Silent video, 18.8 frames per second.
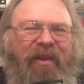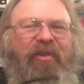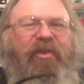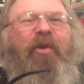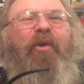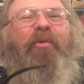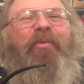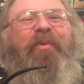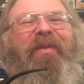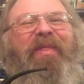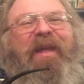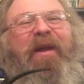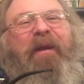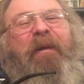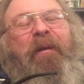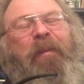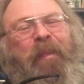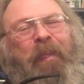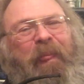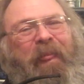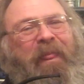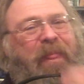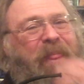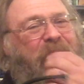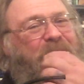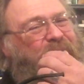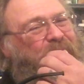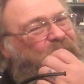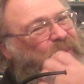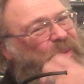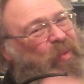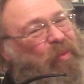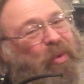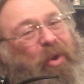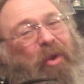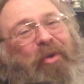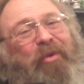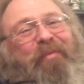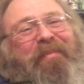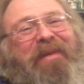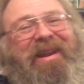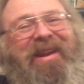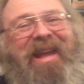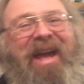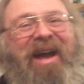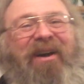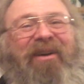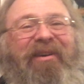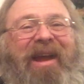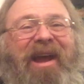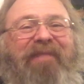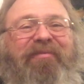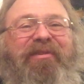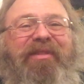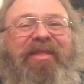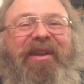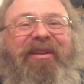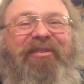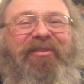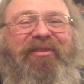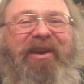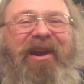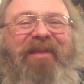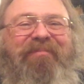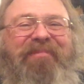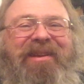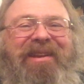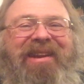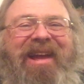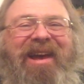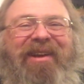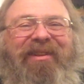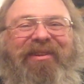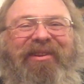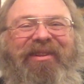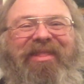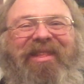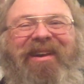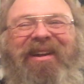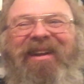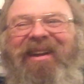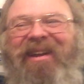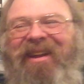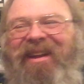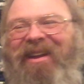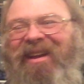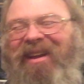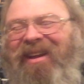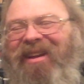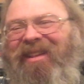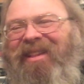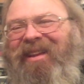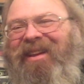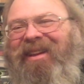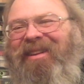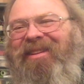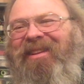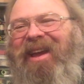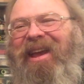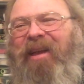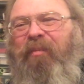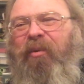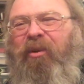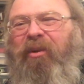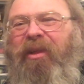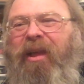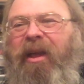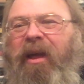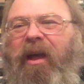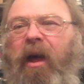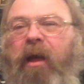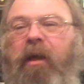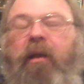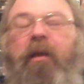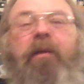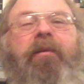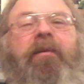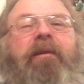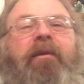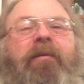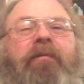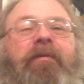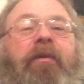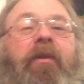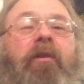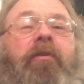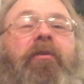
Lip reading: So when they rolled me down, after they strapped me down to the table, for